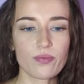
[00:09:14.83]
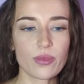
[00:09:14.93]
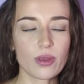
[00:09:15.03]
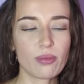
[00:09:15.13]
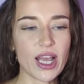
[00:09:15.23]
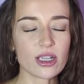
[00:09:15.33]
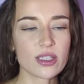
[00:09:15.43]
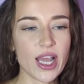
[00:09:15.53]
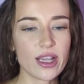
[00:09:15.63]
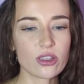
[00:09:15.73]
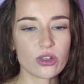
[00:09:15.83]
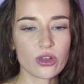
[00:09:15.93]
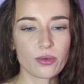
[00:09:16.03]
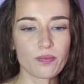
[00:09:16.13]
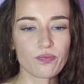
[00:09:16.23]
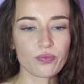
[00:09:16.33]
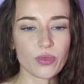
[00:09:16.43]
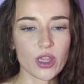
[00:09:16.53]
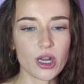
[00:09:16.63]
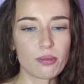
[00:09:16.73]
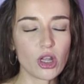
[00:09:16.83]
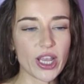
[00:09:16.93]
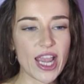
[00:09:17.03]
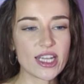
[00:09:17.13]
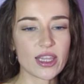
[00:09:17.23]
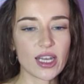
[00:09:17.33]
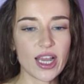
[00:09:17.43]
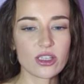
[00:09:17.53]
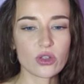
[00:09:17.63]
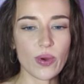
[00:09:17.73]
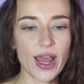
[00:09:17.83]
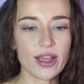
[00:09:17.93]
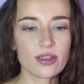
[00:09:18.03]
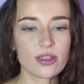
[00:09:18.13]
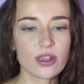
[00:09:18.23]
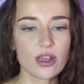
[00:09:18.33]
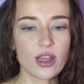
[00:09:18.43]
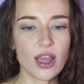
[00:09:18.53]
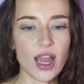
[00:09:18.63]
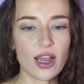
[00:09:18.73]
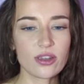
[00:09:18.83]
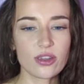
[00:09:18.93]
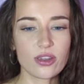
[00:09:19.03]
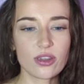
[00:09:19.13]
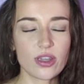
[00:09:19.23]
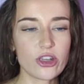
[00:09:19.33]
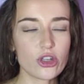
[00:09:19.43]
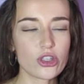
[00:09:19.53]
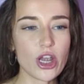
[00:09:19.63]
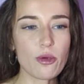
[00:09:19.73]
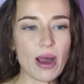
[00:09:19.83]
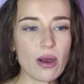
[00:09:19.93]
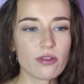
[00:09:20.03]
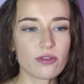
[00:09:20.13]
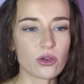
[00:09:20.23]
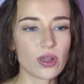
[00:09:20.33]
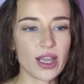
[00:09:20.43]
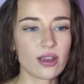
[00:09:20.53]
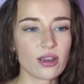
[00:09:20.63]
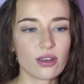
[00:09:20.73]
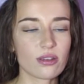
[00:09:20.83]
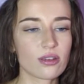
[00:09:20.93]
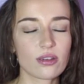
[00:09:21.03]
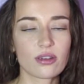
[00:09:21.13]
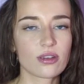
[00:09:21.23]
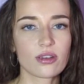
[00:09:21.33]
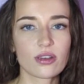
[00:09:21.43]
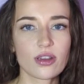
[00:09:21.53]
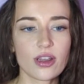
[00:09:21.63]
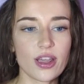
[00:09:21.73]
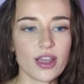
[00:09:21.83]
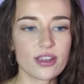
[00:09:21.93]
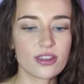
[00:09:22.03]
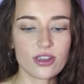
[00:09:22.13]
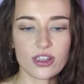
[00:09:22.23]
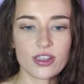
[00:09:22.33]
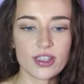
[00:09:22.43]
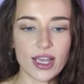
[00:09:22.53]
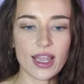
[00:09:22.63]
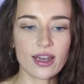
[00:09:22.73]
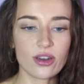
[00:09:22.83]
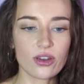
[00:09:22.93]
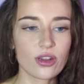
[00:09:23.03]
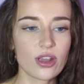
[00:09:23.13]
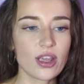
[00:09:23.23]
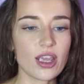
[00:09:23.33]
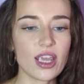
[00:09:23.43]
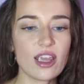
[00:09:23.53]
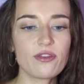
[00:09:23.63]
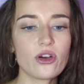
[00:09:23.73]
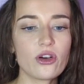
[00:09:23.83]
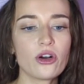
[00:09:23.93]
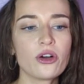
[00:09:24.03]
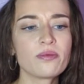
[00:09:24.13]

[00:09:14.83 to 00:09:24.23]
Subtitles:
Black's knights are, blockading the light squares, and they're just so powerful. It's insane. e4,